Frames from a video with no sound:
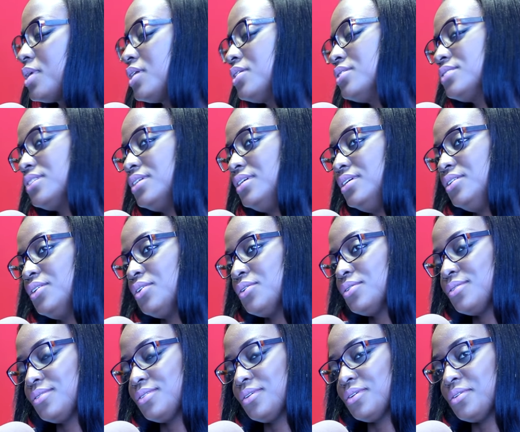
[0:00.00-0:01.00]
my alter
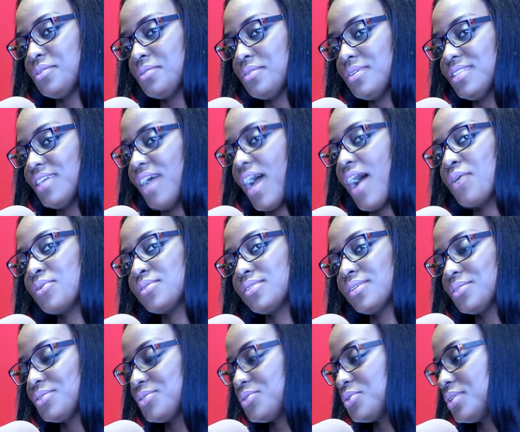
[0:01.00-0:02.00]
ego. So in the house,
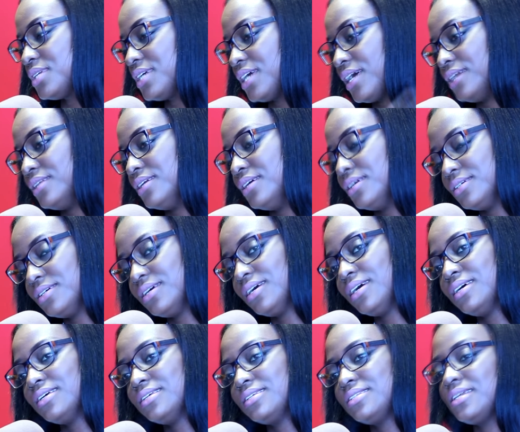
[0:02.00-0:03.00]
I was truly Ella.
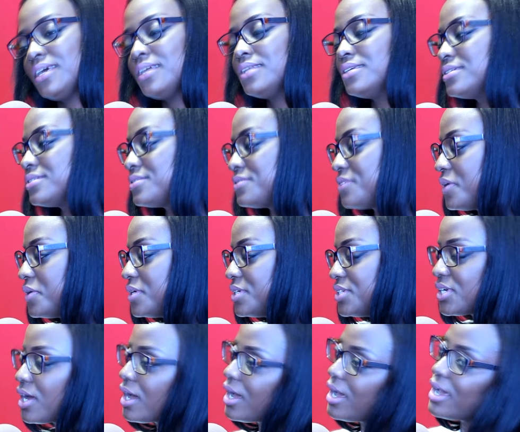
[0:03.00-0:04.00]
Stella is very
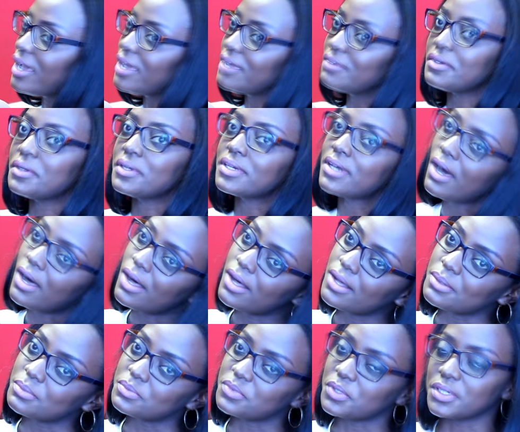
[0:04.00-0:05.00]
shy, very
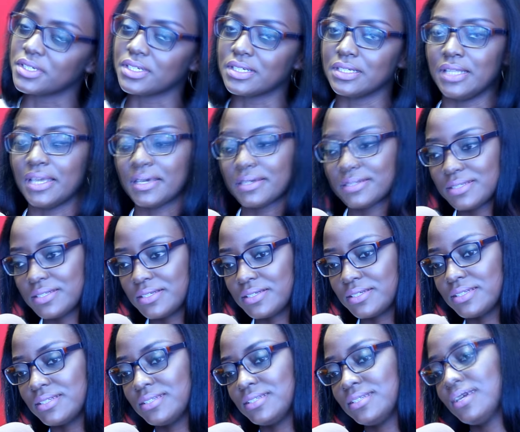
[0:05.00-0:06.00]
calm, very
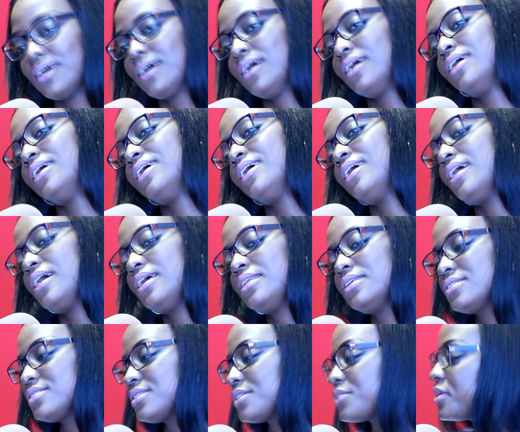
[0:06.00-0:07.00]
collected.
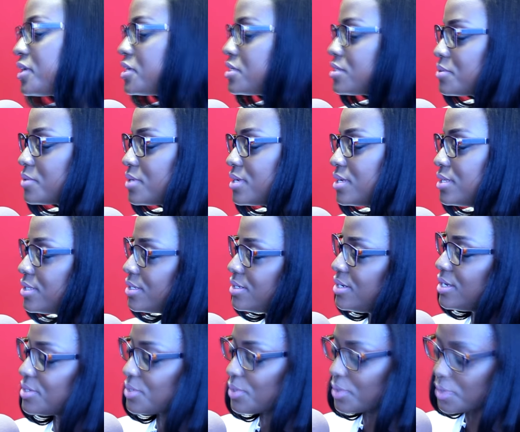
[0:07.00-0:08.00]
Ella's the crazy one that
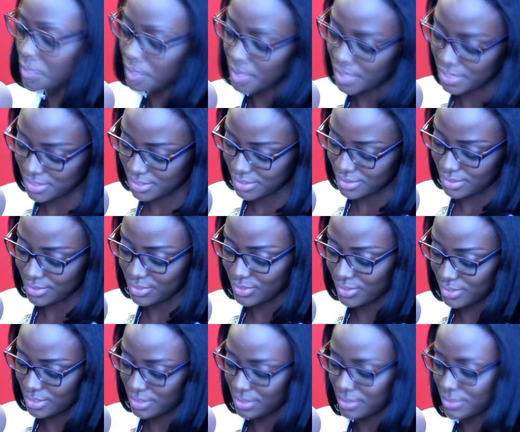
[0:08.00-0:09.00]
does all the partying that
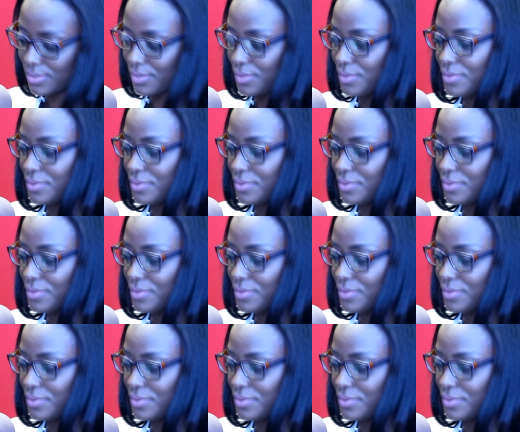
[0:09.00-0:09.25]
you see. So